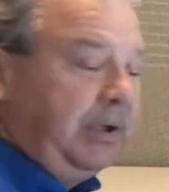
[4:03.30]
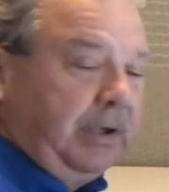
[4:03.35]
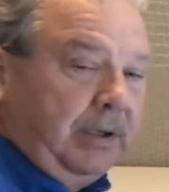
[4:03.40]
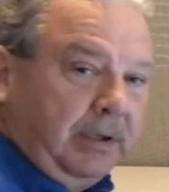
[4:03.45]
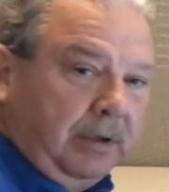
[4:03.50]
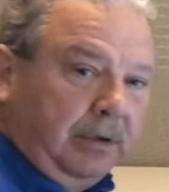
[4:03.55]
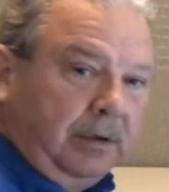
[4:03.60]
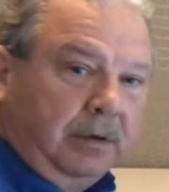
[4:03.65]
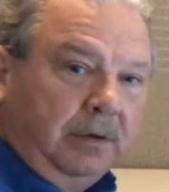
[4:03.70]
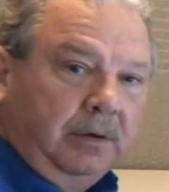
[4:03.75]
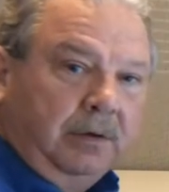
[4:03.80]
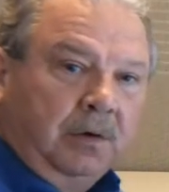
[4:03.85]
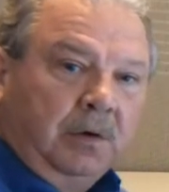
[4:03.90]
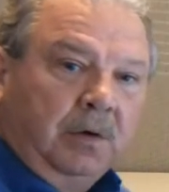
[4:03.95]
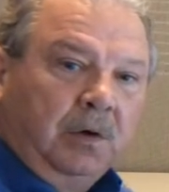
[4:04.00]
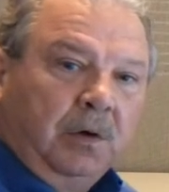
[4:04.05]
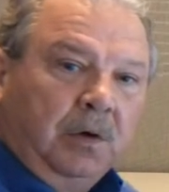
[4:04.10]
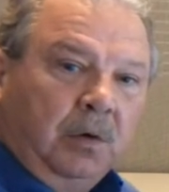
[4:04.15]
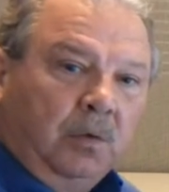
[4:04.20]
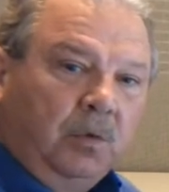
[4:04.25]
in,
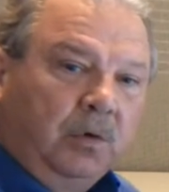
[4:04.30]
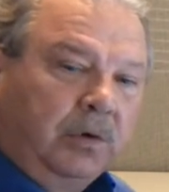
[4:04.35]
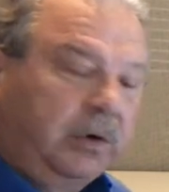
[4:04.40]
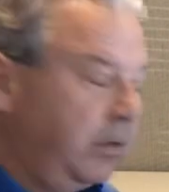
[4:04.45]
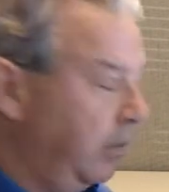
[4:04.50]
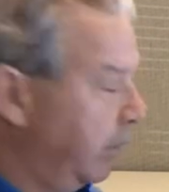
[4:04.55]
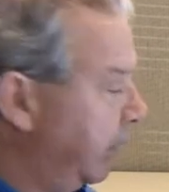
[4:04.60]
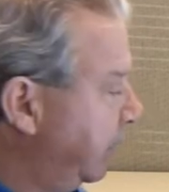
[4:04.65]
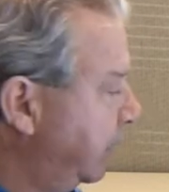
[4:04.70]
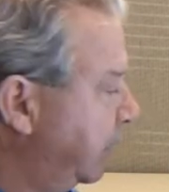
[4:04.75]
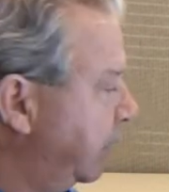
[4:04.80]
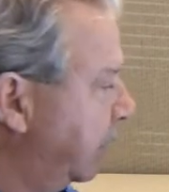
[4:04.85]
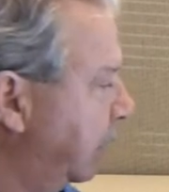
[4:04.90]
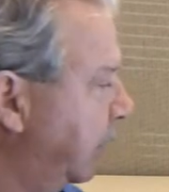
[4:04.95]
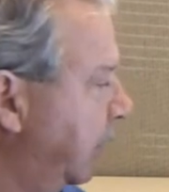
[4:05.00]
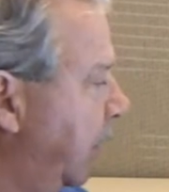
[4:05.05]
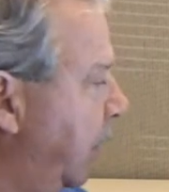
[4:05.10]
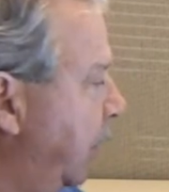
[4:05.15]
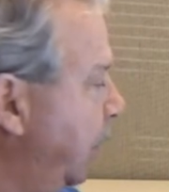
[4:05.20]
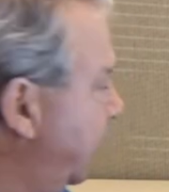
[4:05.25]
we're going to
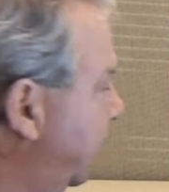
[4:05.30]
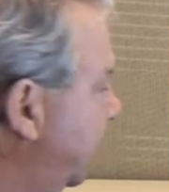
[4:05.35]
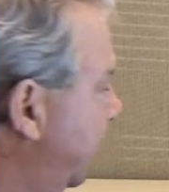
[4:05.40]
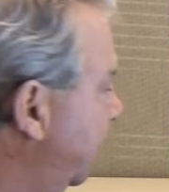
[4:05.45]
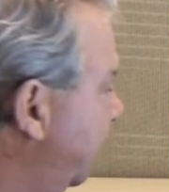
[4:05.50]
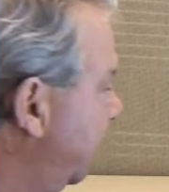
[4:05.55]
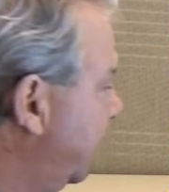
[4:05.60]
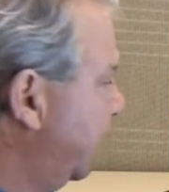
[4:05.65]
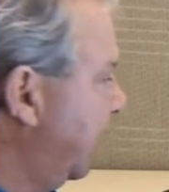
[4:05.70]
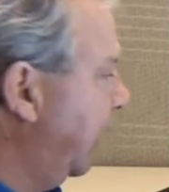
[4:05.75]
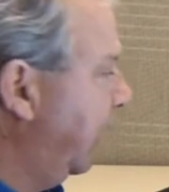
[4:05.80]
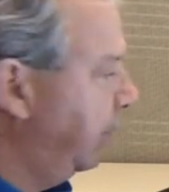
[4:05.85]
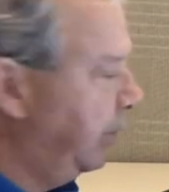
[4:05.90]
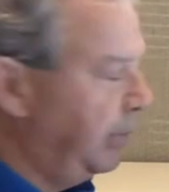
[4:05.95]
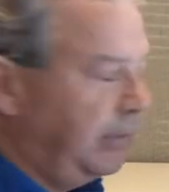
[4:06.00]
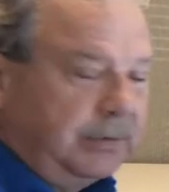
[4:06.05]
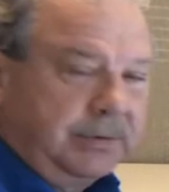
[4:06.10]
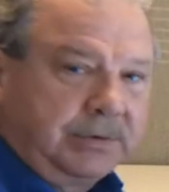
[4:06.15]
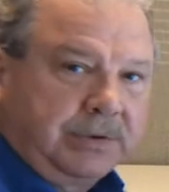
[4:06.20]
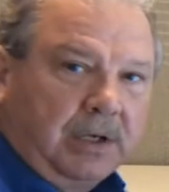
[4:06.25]
load 2
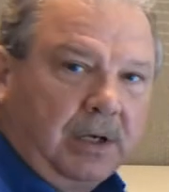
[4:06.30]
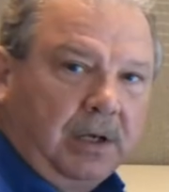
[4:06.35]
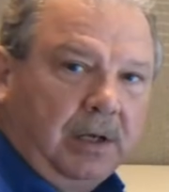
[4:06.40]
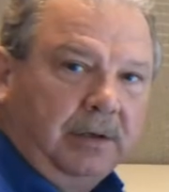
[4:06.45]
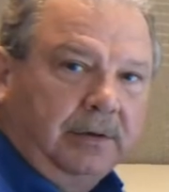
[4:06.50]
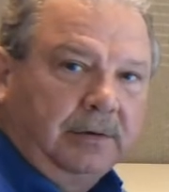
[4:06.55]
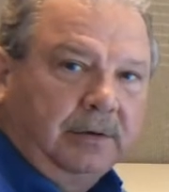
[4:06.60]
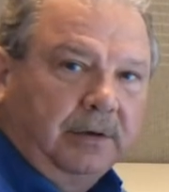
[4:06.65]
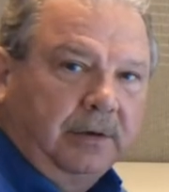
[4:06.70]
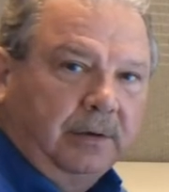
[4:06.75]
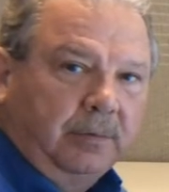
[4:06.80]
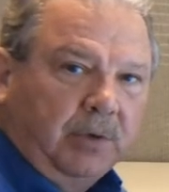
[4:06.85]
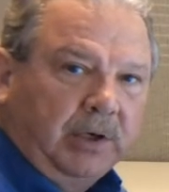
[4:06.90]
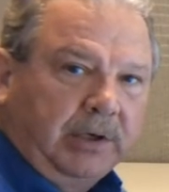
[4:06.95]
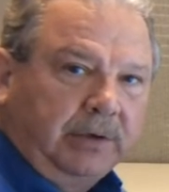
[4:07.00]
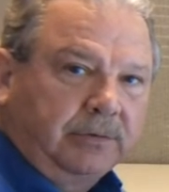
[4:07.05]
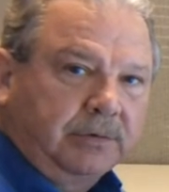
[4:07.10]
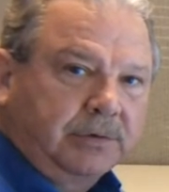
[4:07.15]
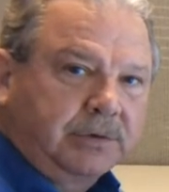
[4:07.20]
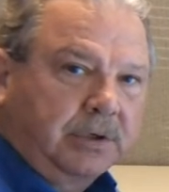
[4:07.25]
samples onto the
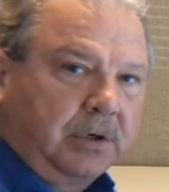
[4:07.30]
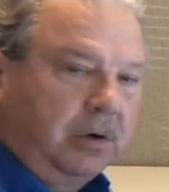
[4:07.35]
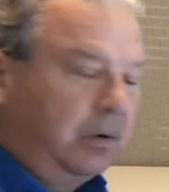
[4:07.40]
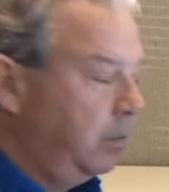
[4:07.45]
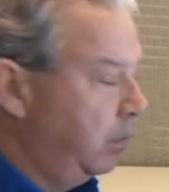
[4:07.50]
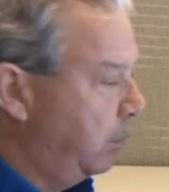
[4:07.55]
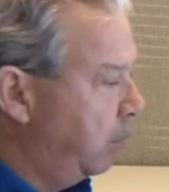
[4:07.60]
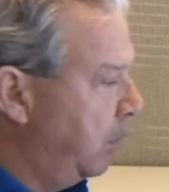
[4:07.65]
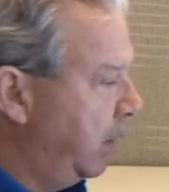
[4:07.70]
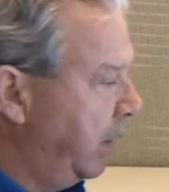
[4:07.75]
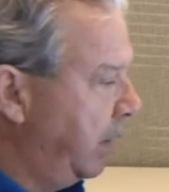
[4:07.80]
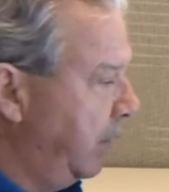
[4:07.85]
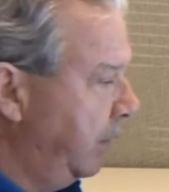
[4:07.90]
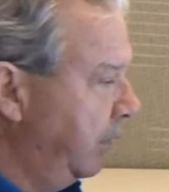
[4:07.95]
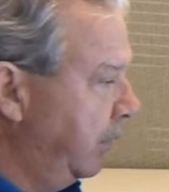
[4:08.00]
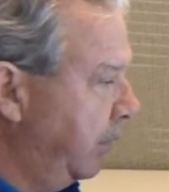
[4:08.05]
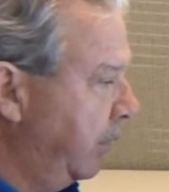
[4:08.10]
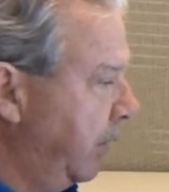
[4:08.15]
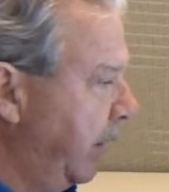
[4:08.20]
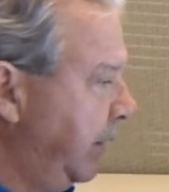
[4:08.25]
microscope, one on
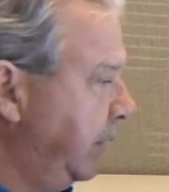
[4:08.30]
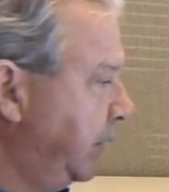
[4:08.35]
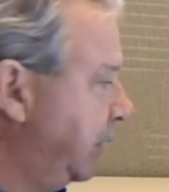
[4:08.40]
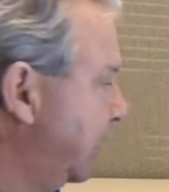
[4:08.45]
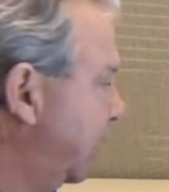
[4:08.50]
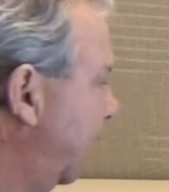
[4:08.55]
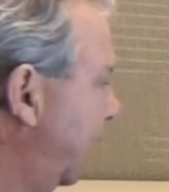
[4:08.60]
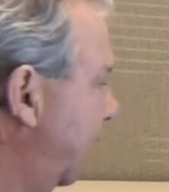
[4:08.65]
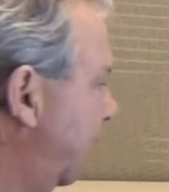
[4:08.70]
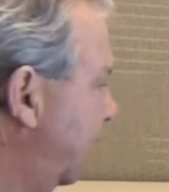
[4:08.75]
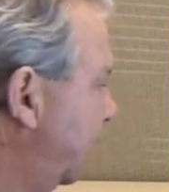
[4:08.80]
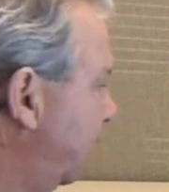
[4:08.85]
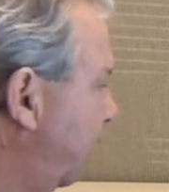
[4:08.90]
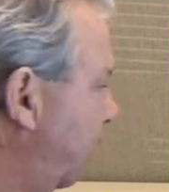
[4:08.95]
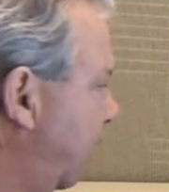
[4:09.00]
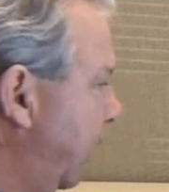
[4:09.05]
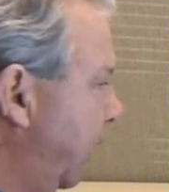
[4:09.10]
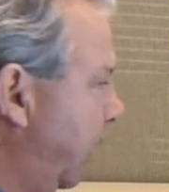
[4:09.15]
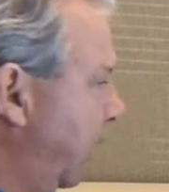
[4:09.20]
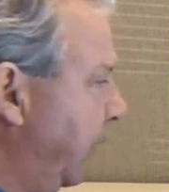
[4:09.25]
the right stage,
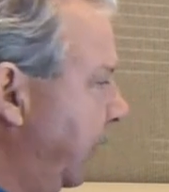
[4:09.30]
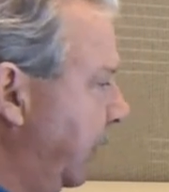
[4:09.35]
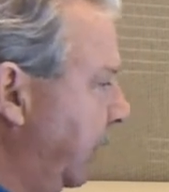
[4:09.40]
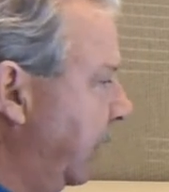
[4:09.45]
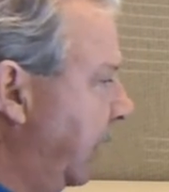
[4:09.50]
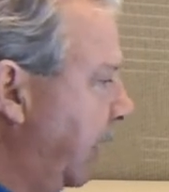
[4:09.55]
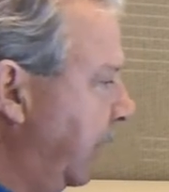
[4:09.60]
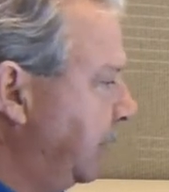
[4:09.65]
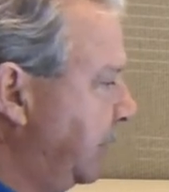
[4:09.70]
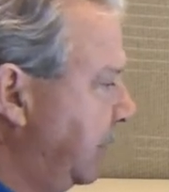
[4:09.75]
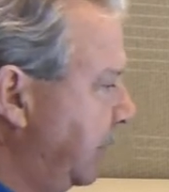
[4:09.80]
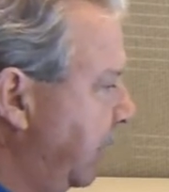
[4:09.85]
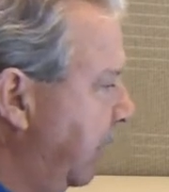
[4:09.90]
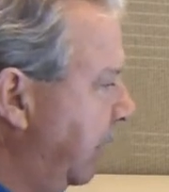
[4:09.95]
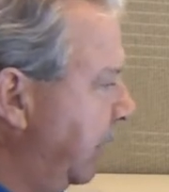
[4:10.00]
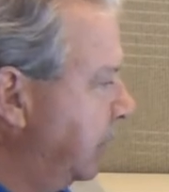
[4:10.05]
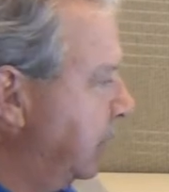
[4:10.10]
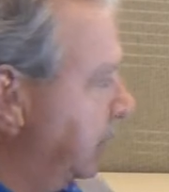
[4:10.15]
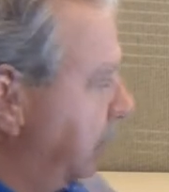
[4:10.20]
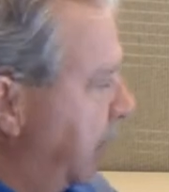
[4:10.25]
one on the left
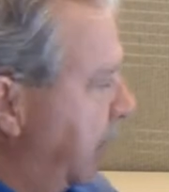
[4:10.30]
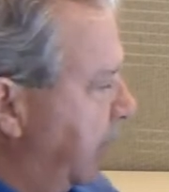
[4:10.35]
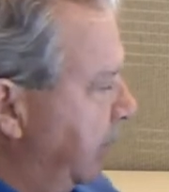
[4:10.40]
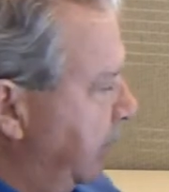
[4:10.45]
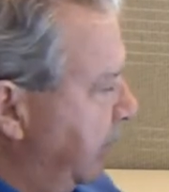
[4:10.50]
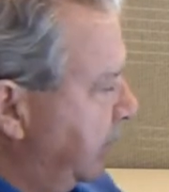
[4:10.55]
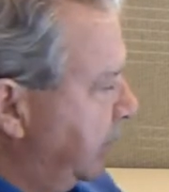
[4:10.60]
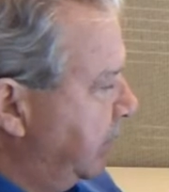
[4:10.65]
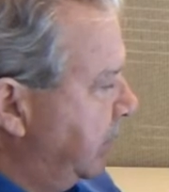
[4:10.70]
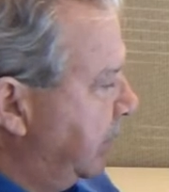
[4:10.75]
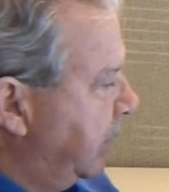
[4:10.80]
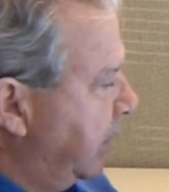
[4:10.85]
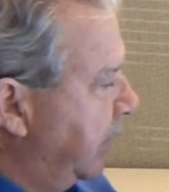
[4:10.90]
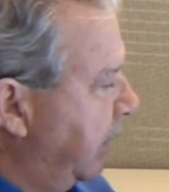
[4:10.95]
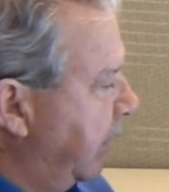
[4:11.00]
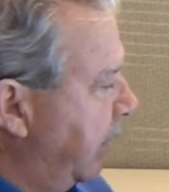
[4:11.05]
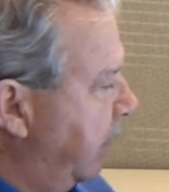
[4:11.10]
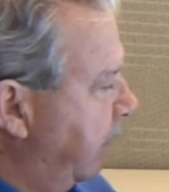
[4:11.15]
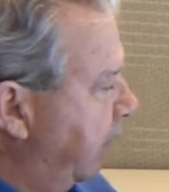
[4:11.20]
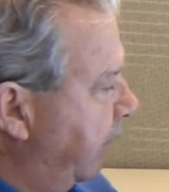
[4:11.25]
stage. I'm going to
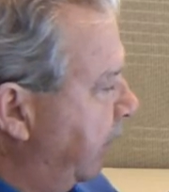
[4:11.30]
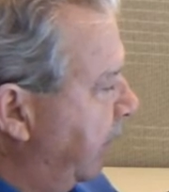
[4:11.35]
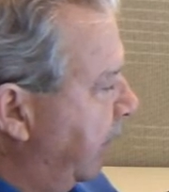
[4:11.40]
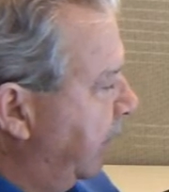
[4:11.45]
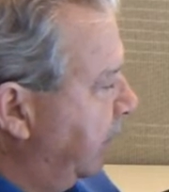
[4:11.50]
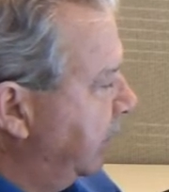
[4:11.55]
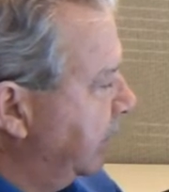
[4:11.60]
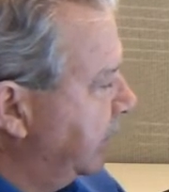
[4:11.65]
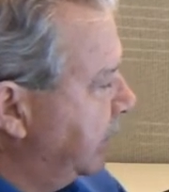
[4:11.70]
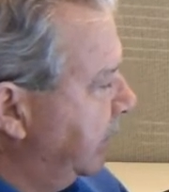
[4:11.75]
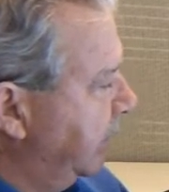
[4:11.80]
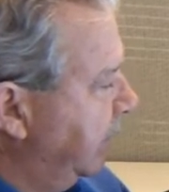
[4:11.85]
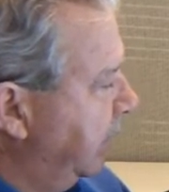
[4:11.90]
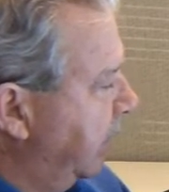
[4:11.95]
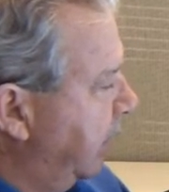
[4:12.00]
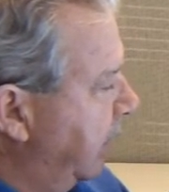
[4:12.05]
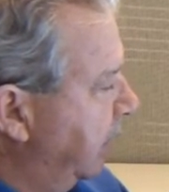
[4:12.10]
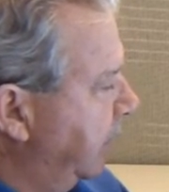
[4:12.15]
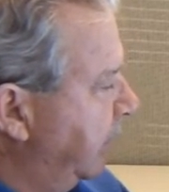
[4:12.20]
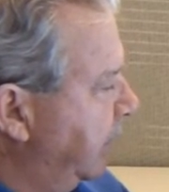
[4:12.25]
start out focusing
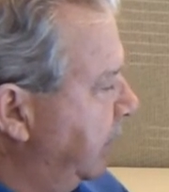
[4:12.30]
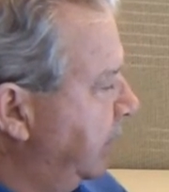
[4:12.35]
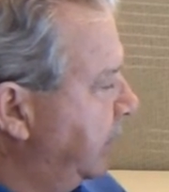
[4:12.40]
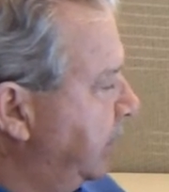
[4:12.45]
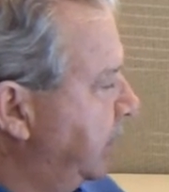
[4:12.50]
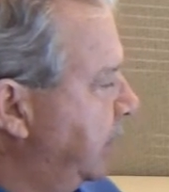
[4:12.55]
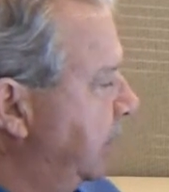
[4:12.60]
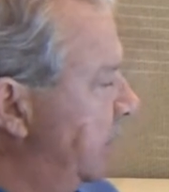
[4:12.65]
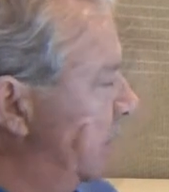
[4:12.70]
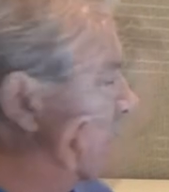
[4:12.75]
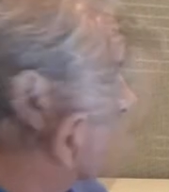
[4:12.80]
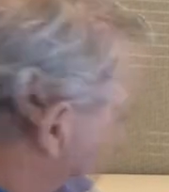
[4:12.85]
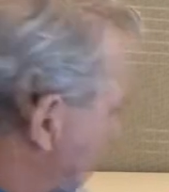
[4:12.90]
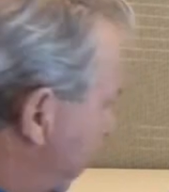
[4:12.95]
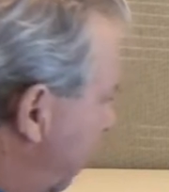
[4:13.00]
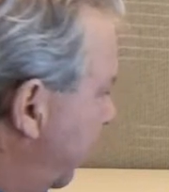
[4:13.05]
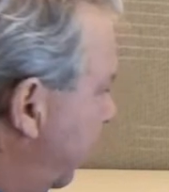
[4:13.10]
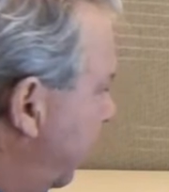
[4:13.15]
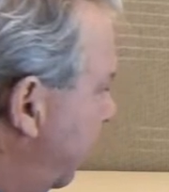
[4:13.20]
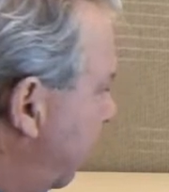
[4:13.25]
on these
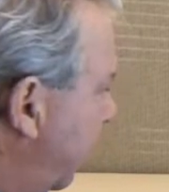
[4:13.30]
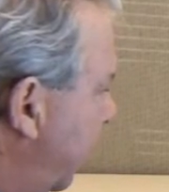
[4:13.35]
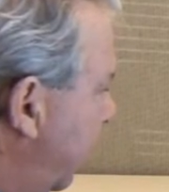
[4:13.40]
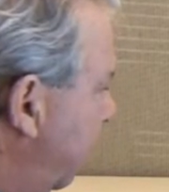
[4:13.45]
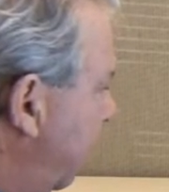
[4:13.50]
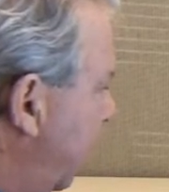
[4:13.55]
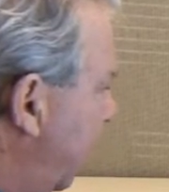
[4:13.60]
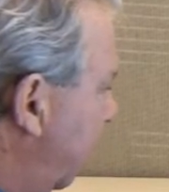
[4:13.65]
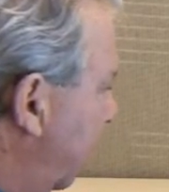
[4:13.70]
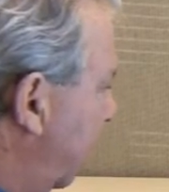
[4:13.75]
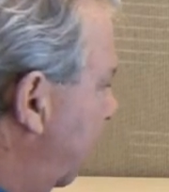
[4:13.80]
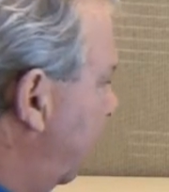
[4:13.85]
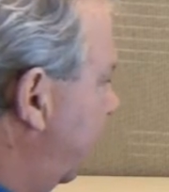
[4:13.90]
with one of my low